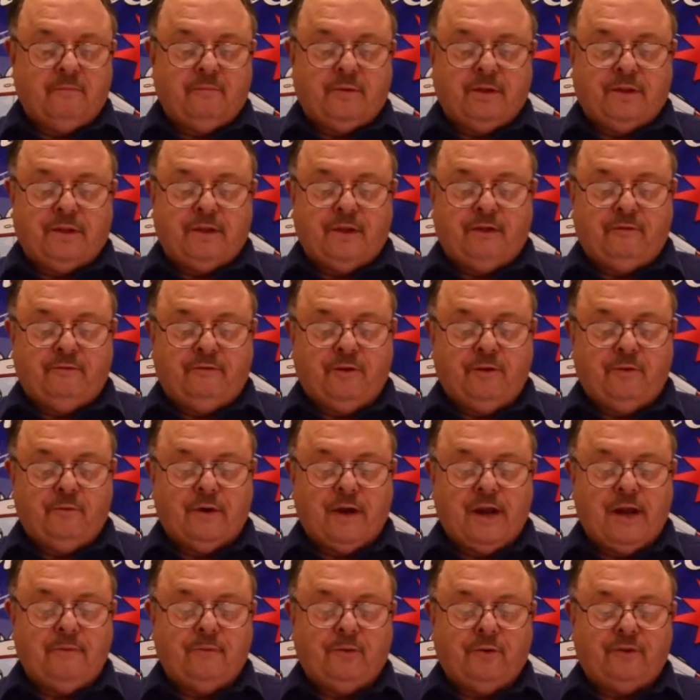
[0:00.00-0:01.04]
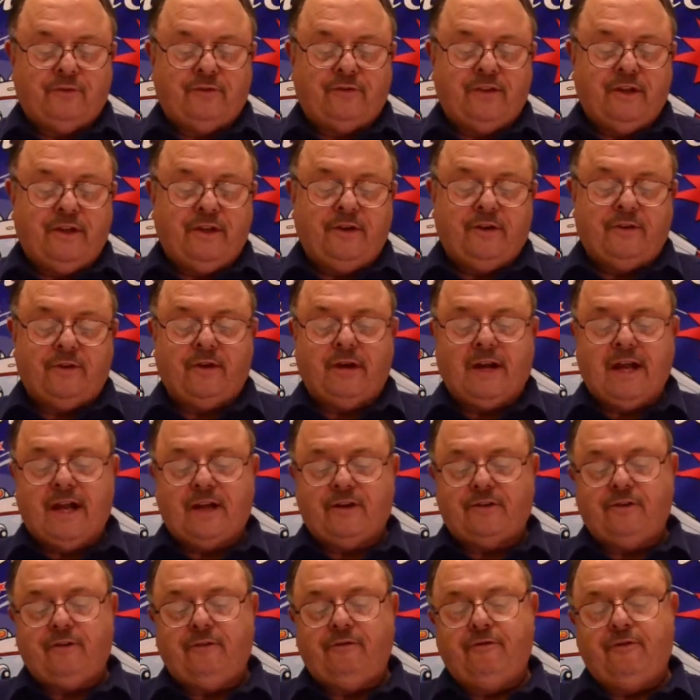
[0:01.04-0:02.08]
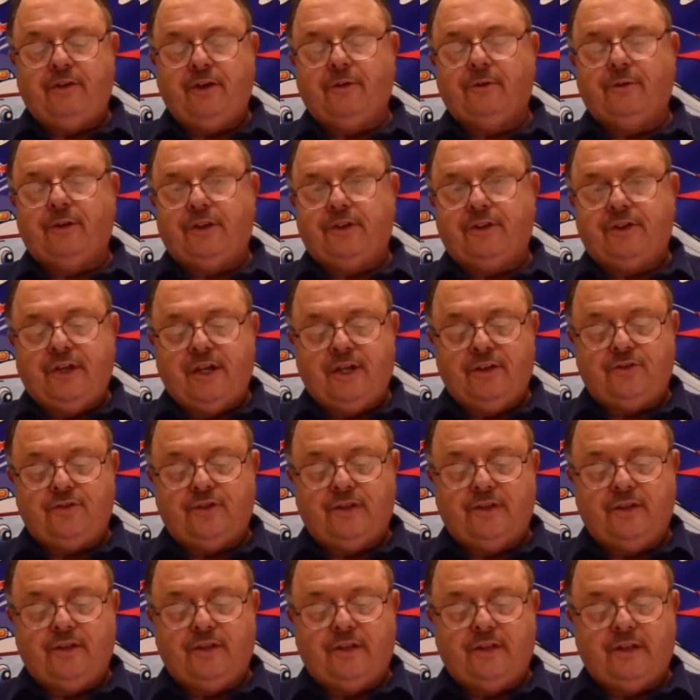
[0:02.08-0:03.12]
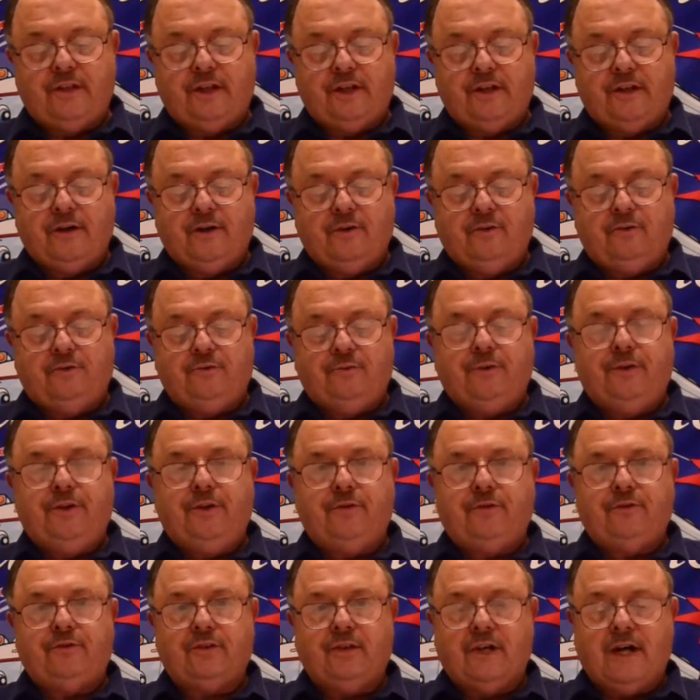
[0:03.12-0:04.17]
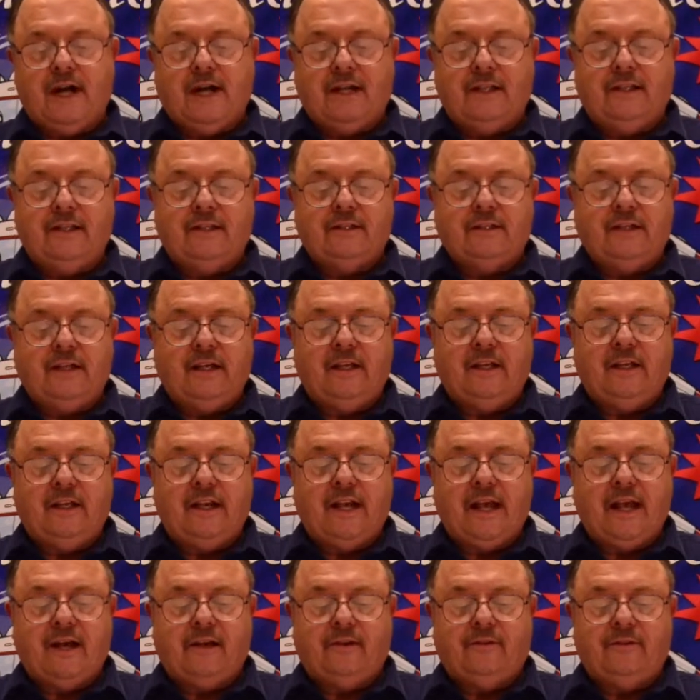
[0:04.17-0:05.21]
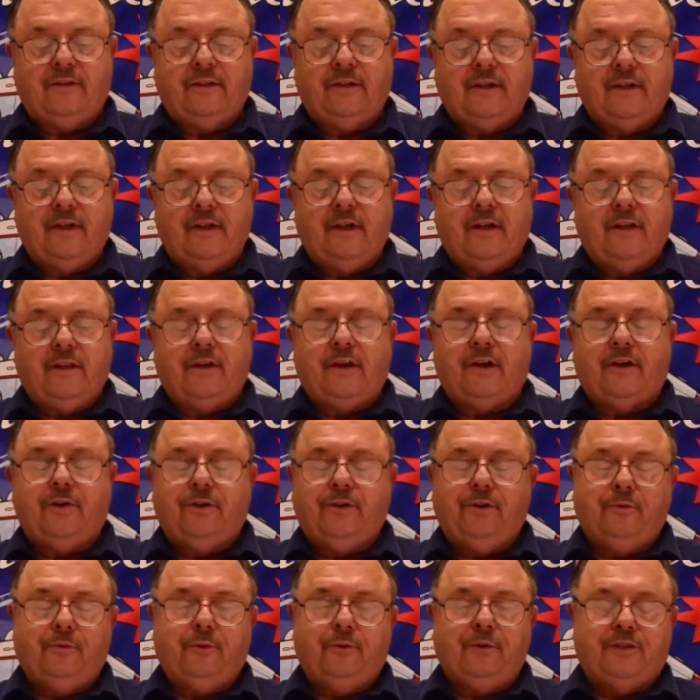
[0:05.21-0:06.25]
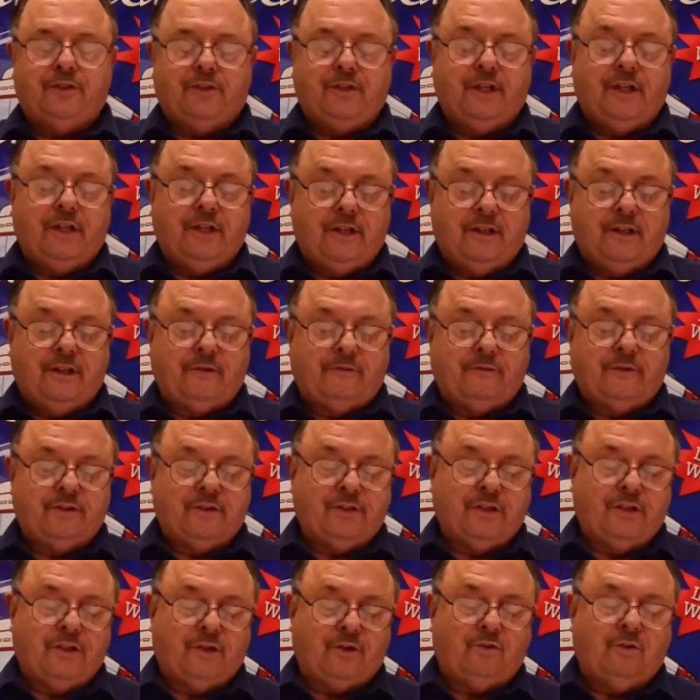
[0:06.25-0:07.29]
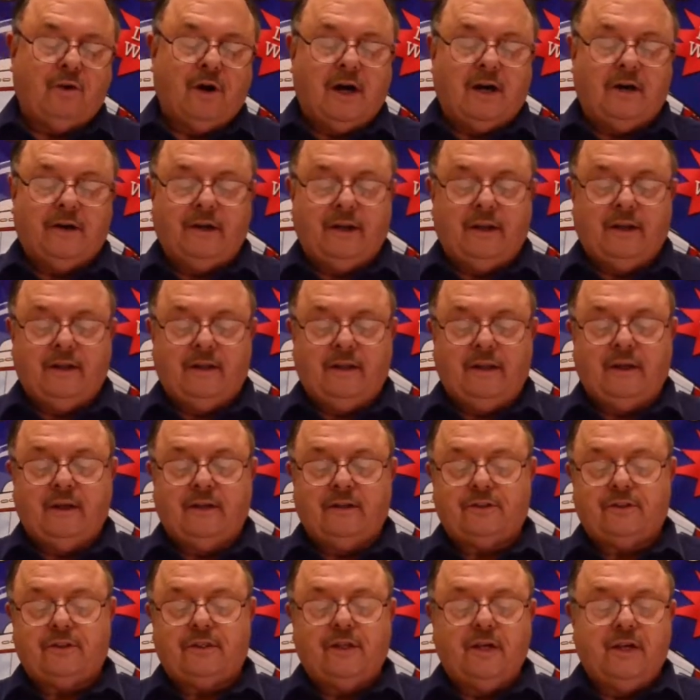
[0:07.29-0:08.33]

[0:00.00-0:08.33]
But if you were able to sit here and actually feel the tension that goes when you slide this in and out there, you would see the difference in the quality of this.